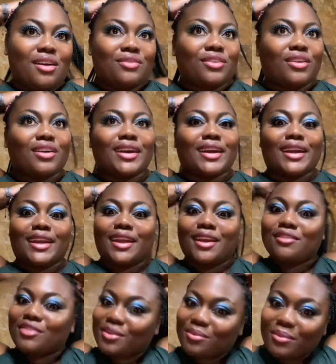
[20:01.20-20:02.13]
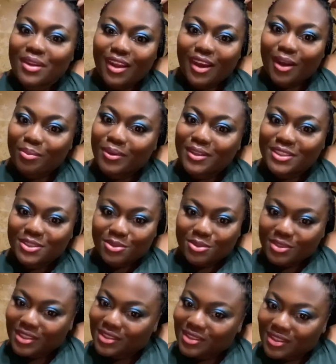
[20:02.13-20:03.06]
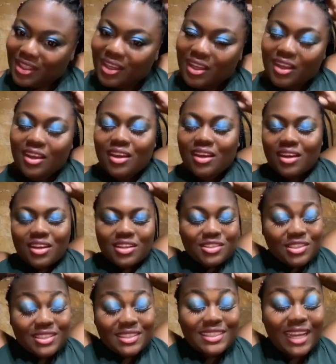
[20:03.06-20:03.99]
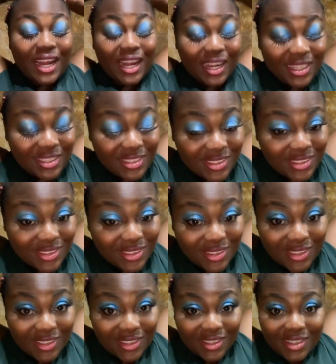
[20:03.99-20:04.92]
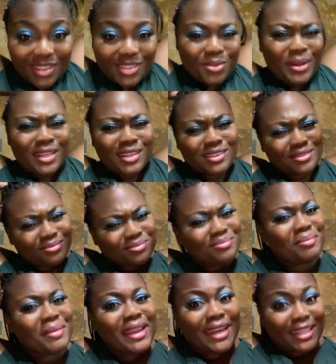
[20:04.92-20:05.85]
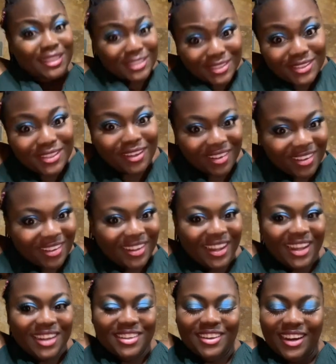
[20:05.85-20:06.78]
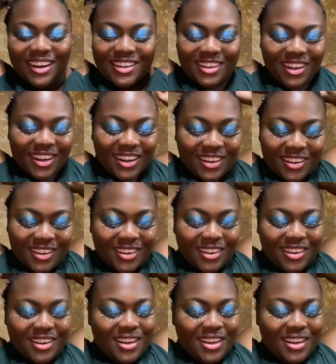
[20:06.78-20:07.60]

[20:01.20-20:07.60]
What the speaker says: for giving me the opportunity to dance, well, minister at Grand Gala.